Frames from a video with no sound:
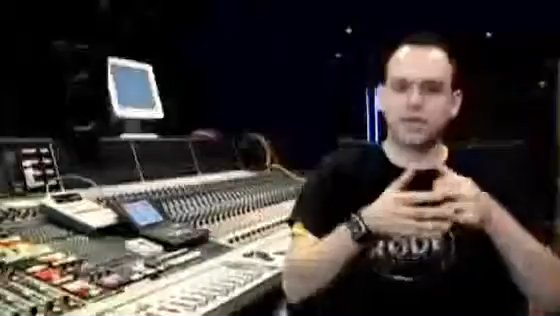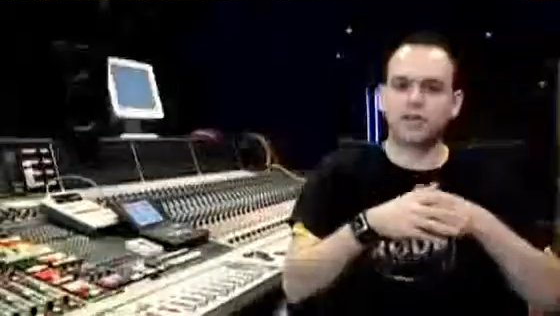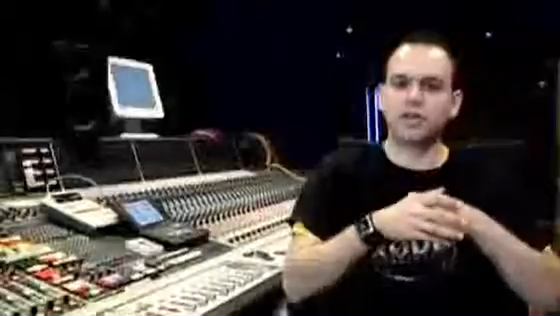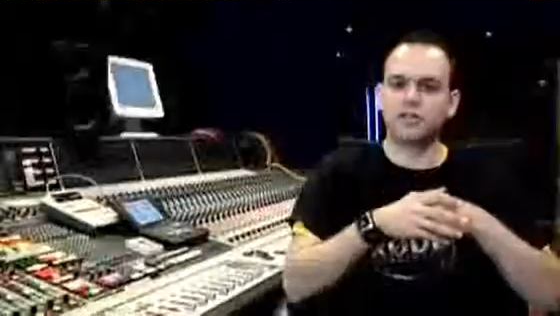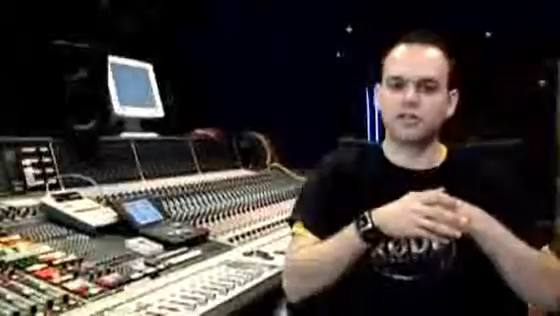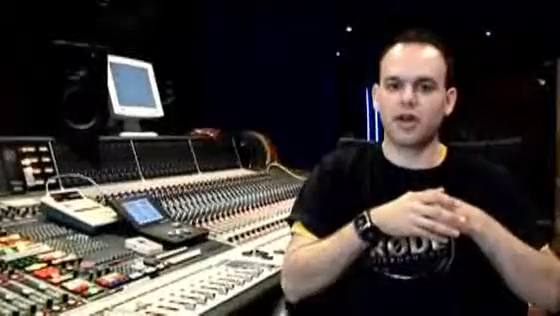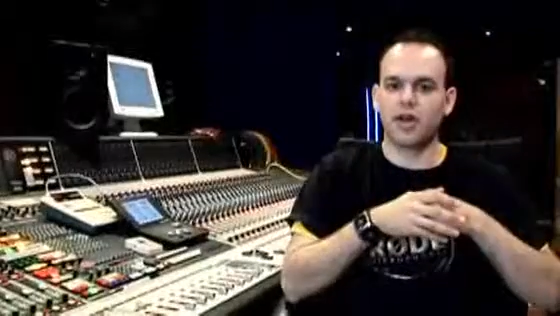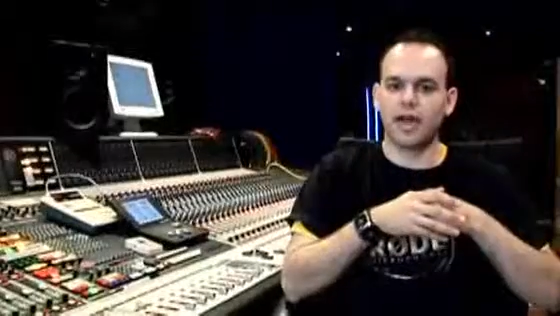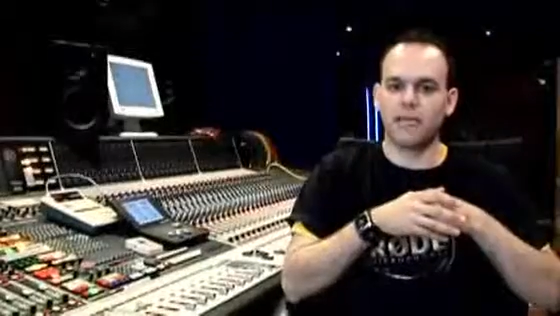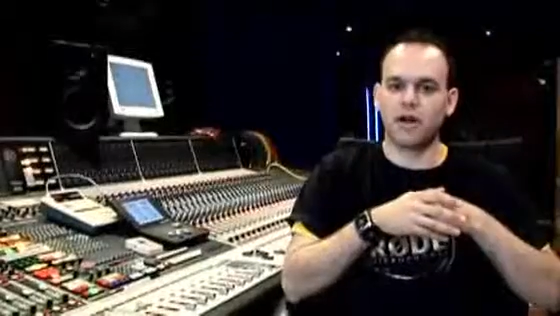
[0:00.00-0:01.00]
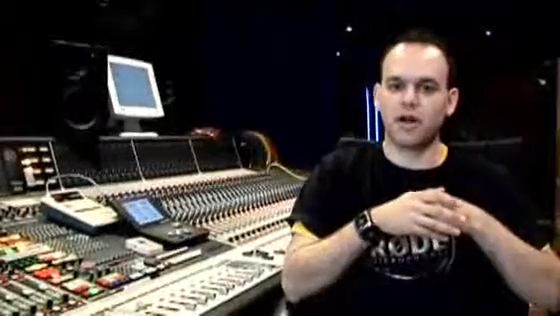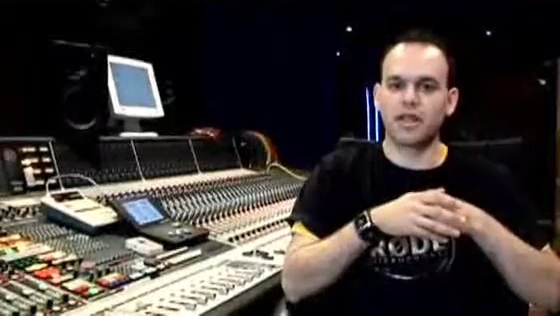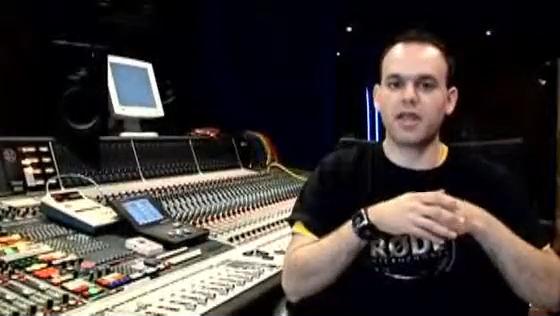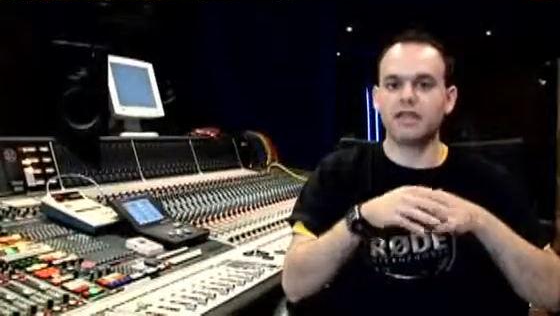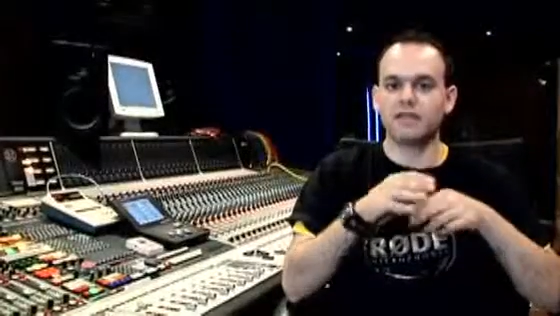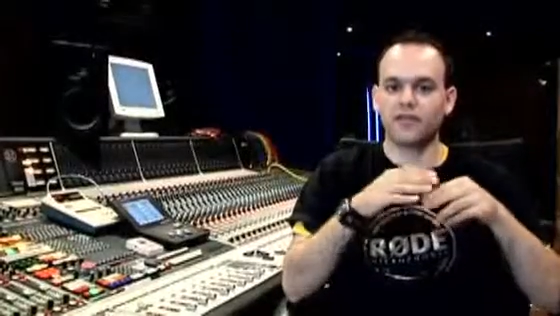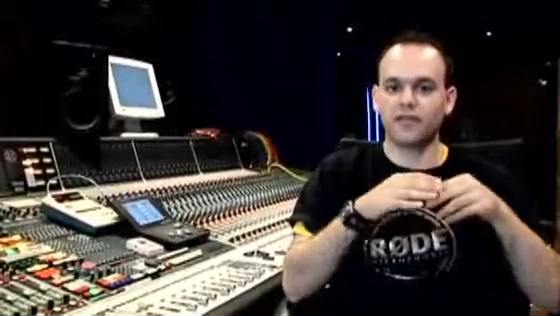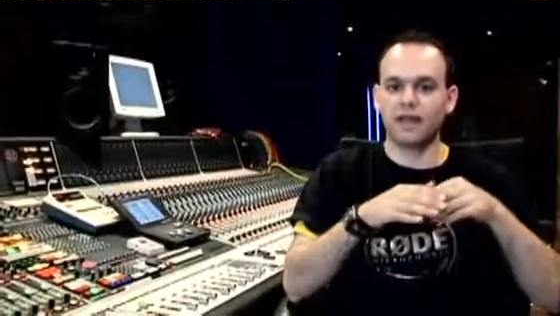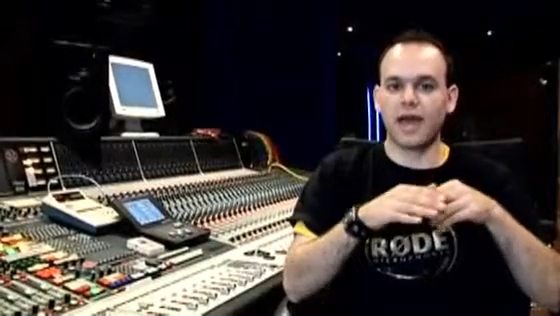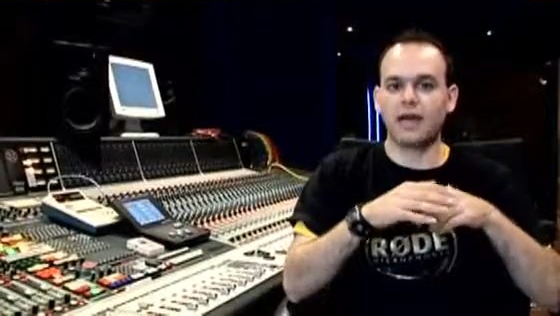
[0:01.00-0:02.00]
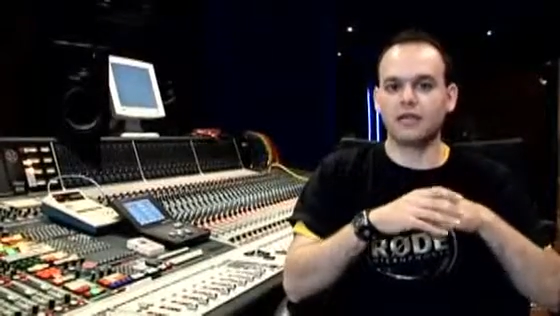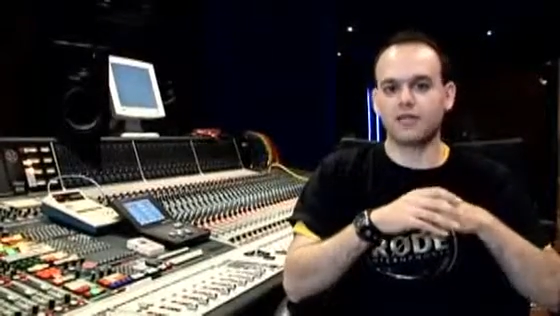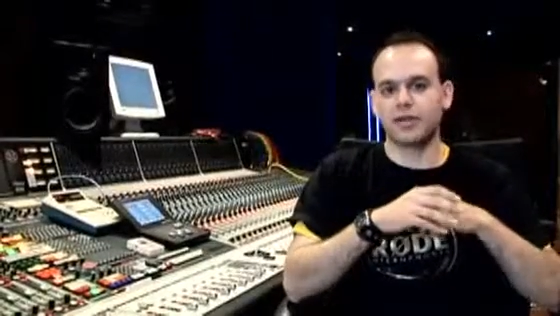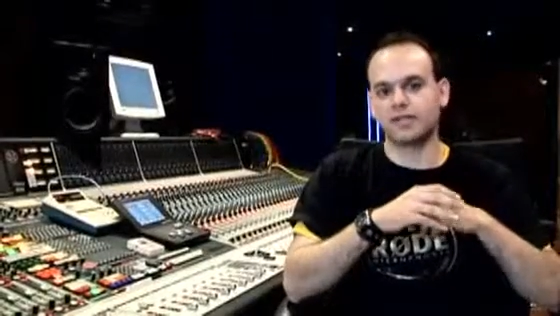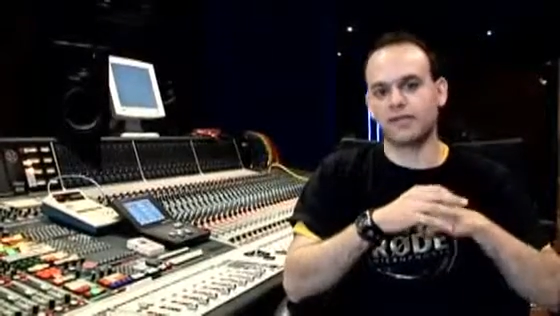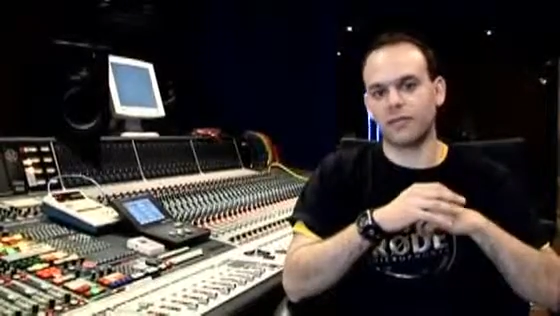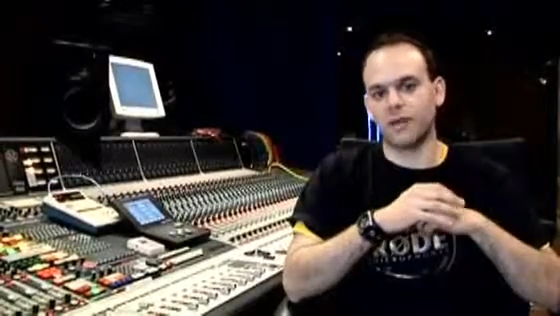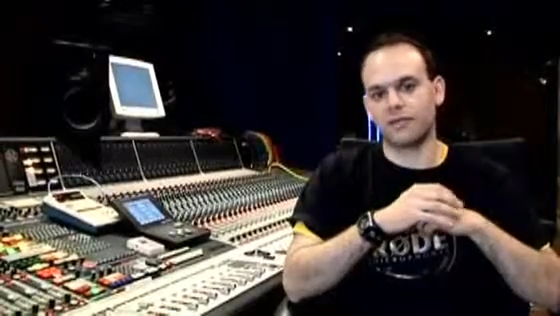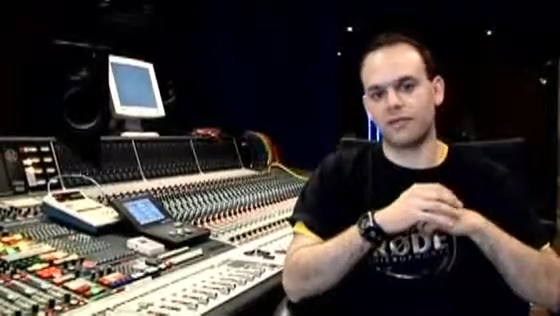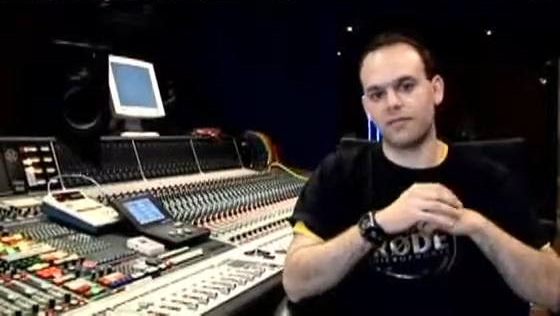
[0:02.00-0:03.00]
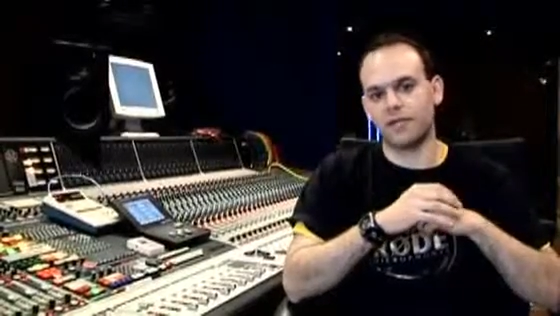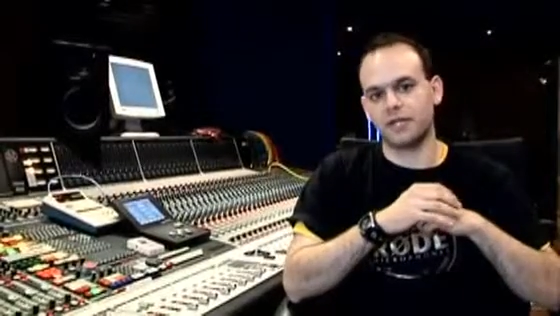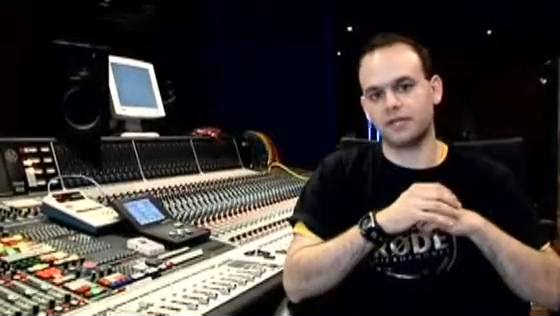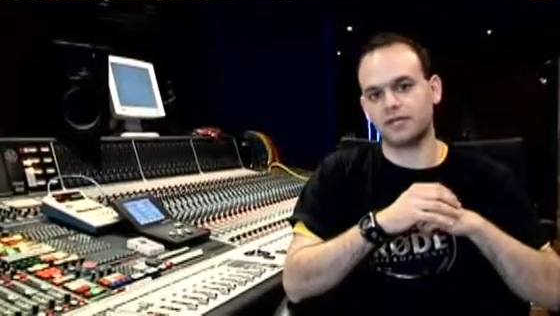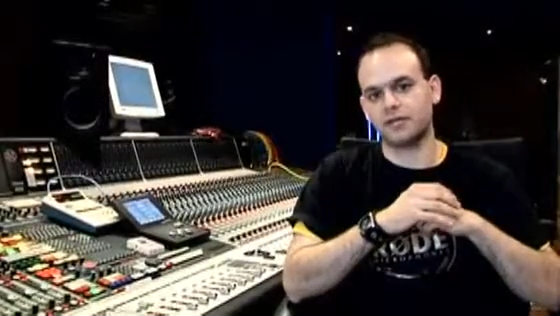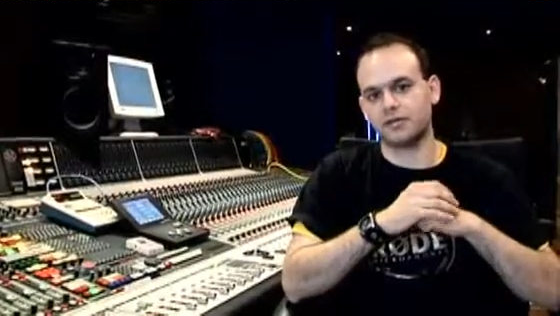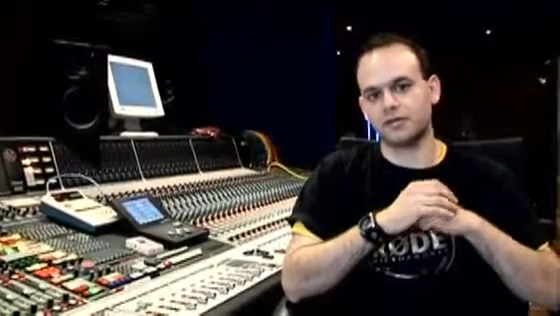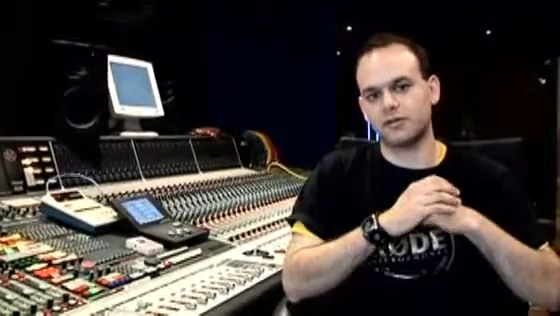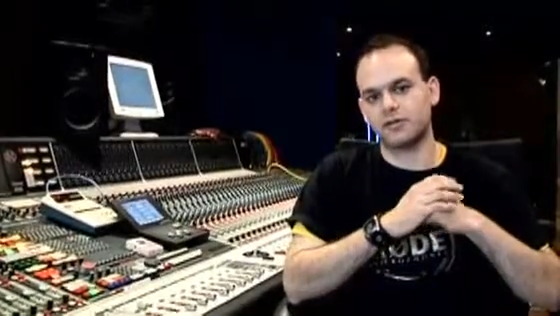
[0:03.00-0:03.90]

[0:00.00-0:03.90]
and my close hi-hat mic to fill out the rest of my drum mix.